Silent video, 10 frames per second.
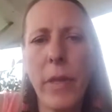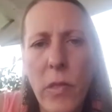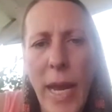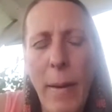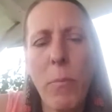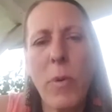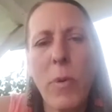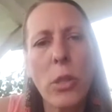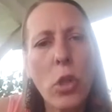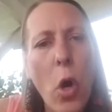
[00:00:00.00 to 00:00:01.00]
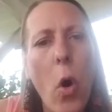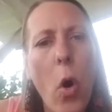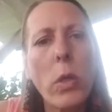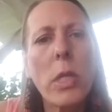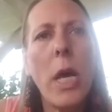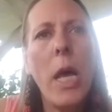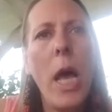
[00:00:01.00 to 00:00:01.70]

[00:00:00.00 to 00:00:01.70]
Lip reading: the same result.